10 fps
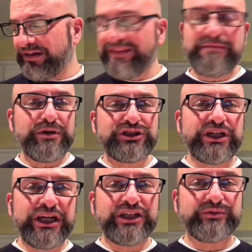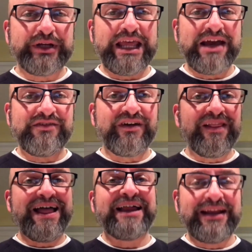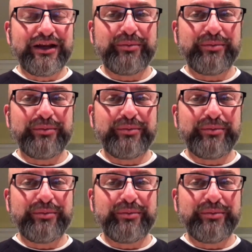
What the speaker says: That may change when I have a lot on a